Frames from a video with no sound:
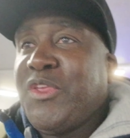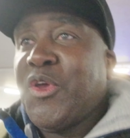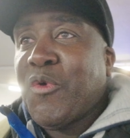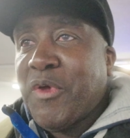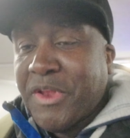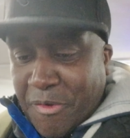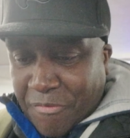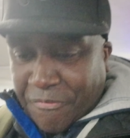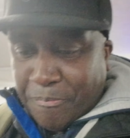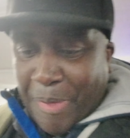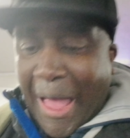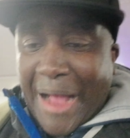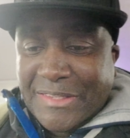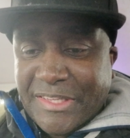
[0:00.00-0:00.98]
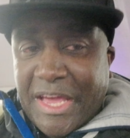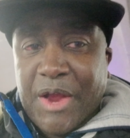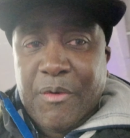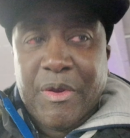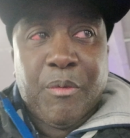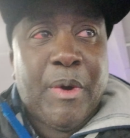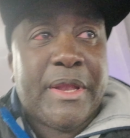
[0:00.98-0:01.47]
you're in a packed
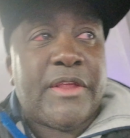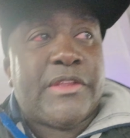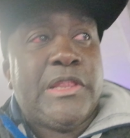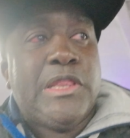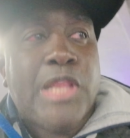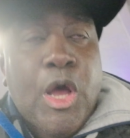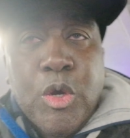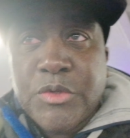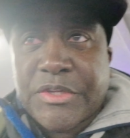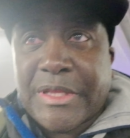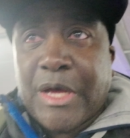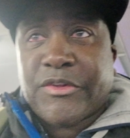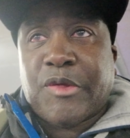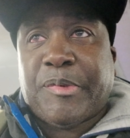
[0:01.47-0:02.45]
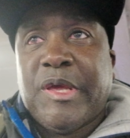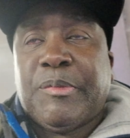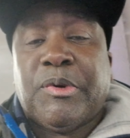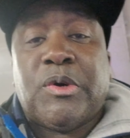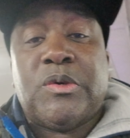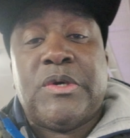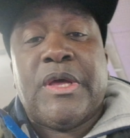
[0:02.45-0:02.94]
area where there's loads and loads of
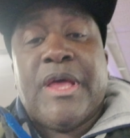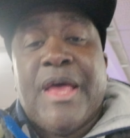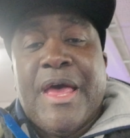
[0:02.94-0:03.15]
people.